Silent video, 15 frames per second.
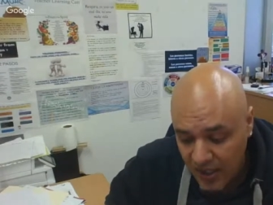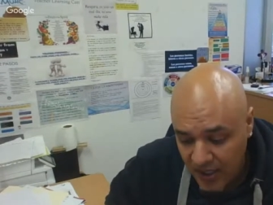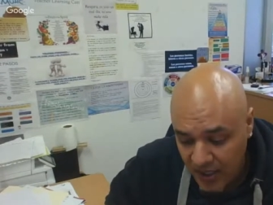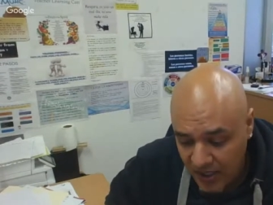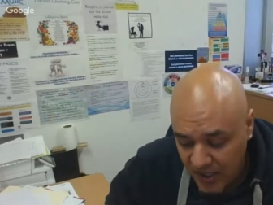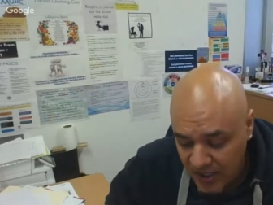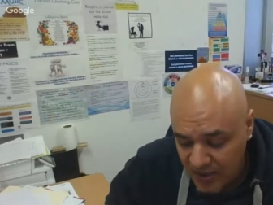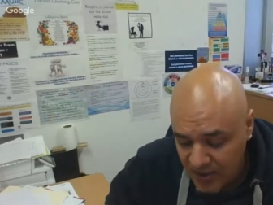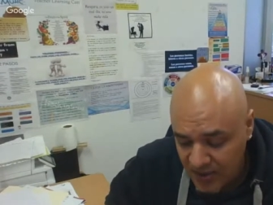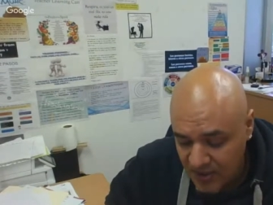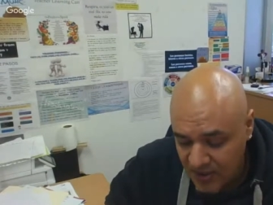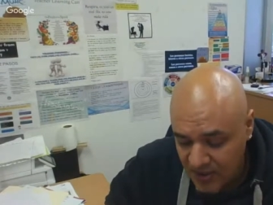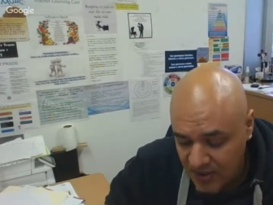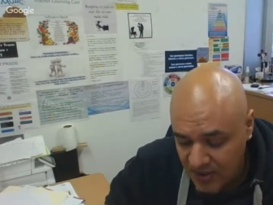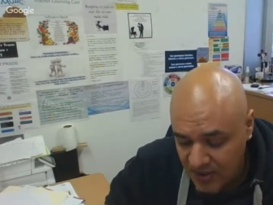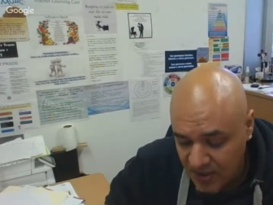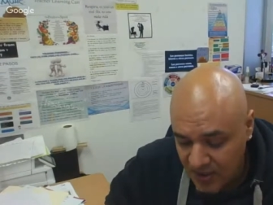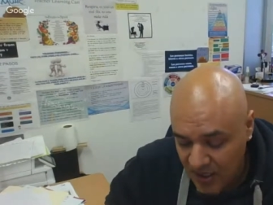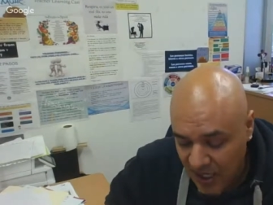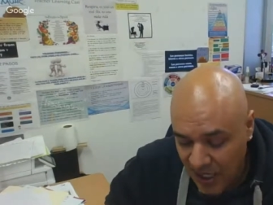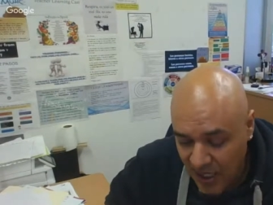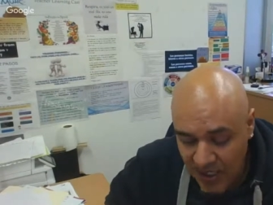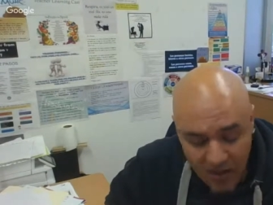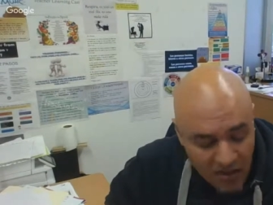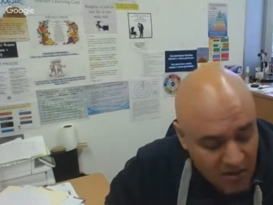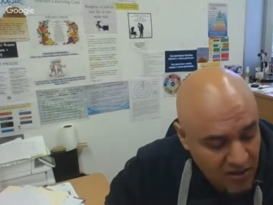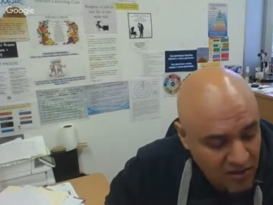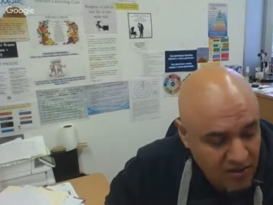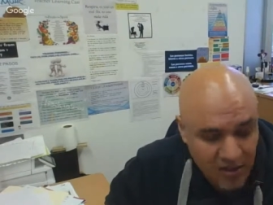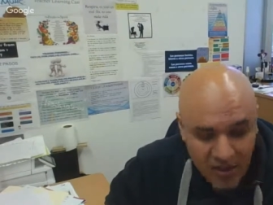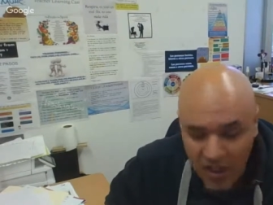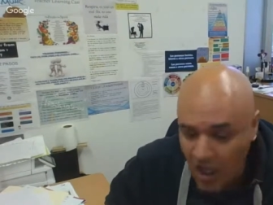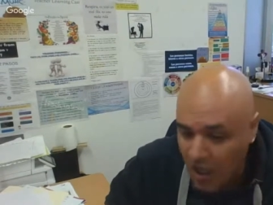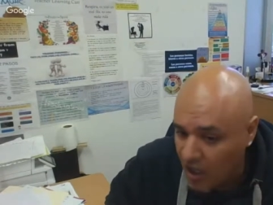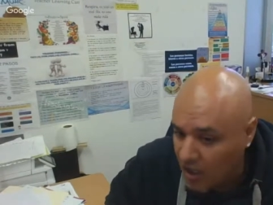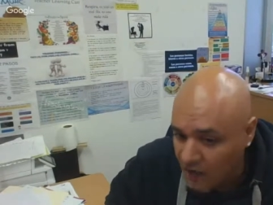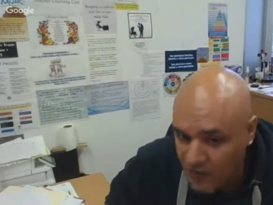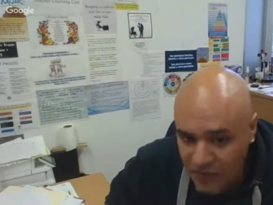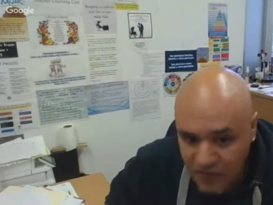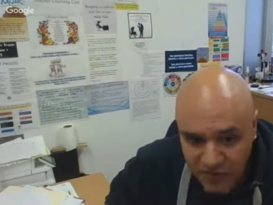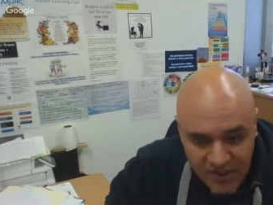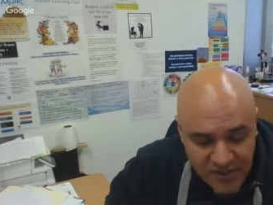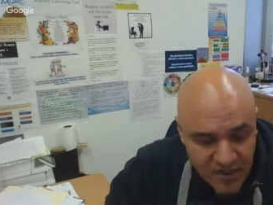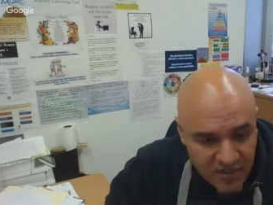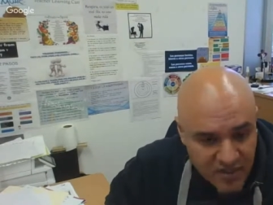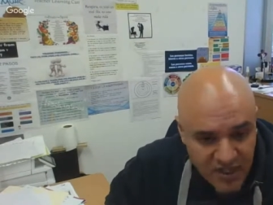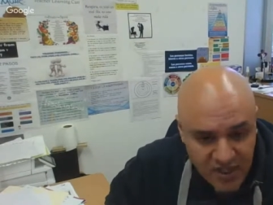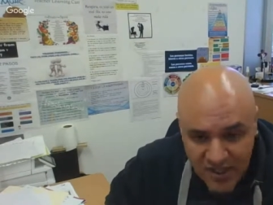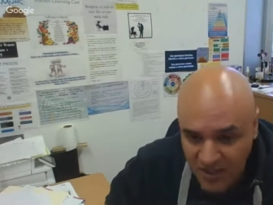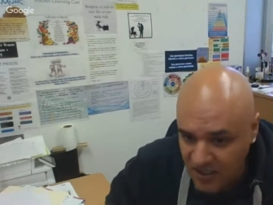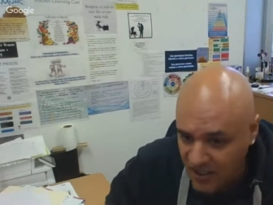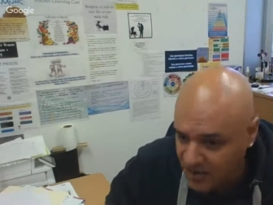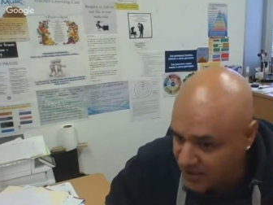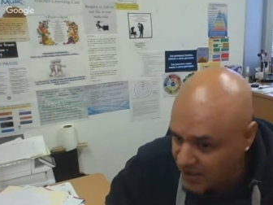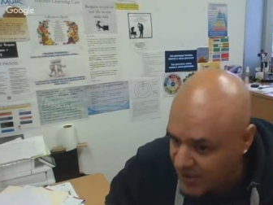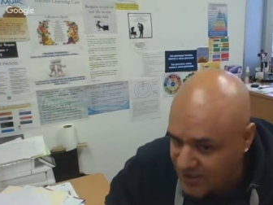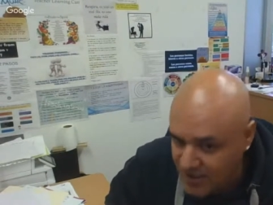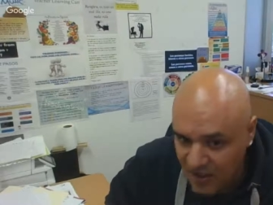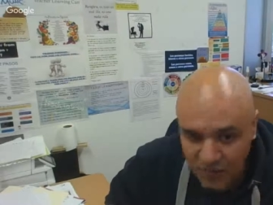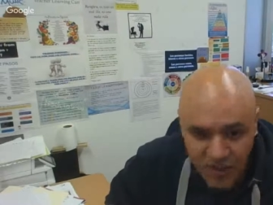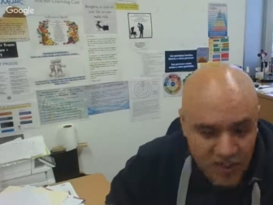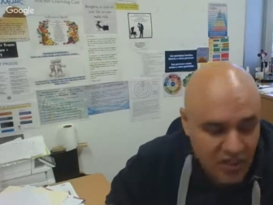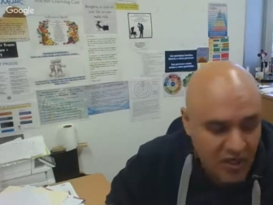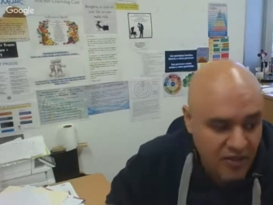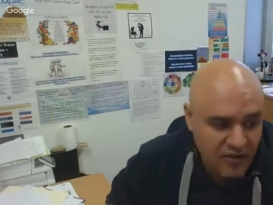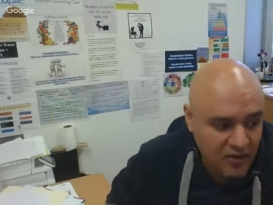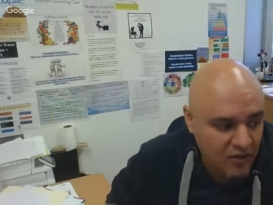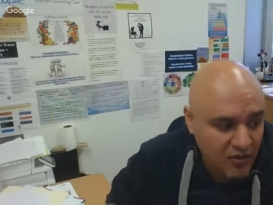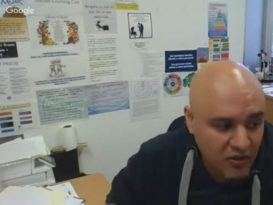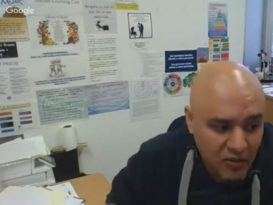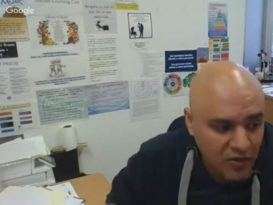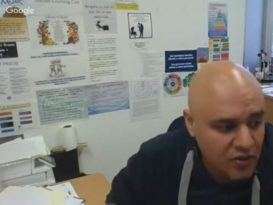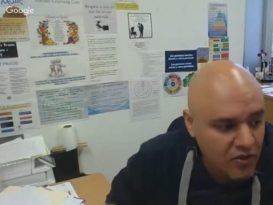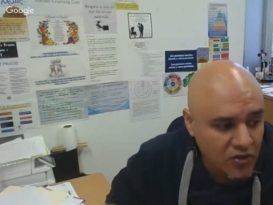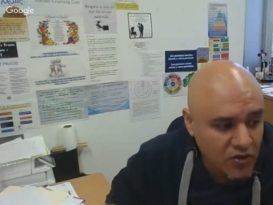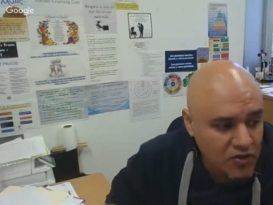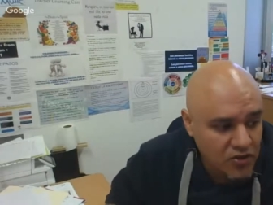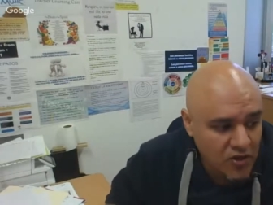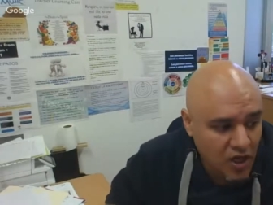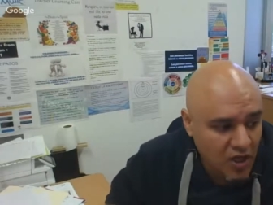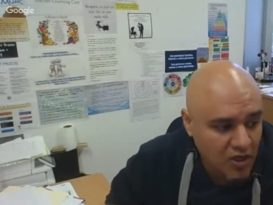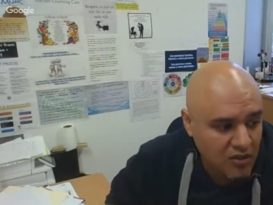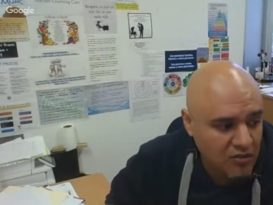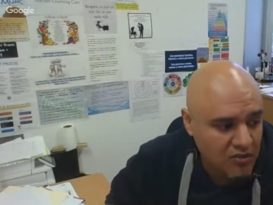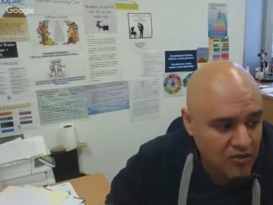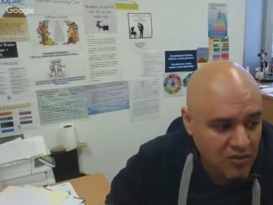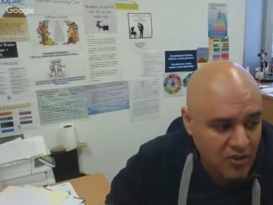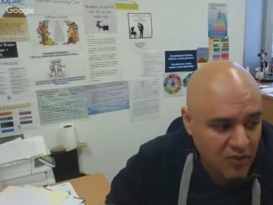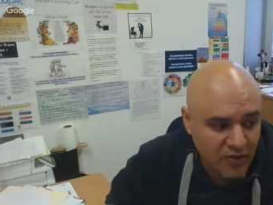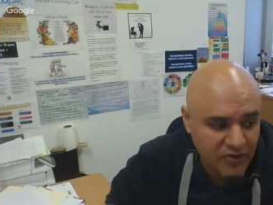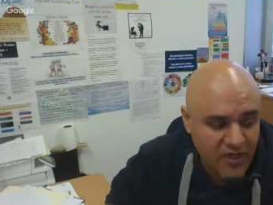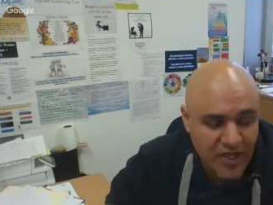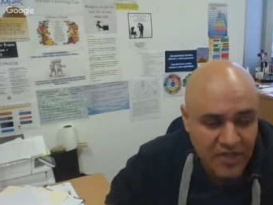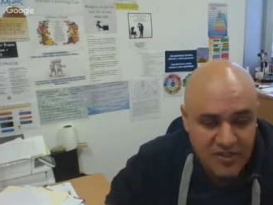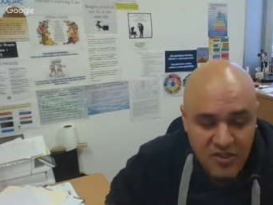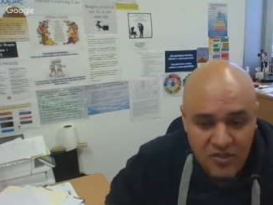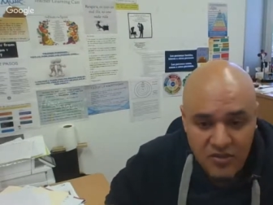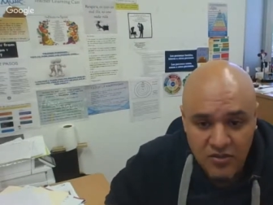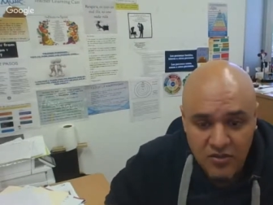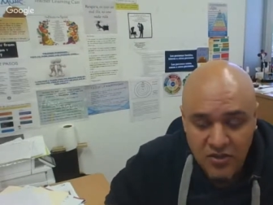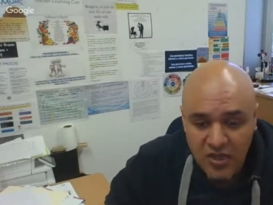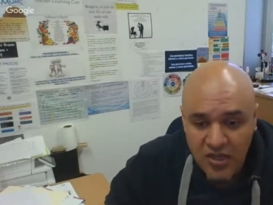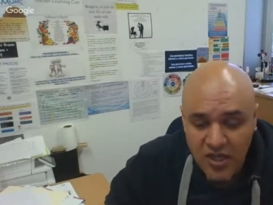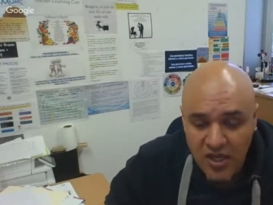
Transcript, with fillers: And uh, I heard a lot of interesting things. I think this can be another huge talk to talk about that session.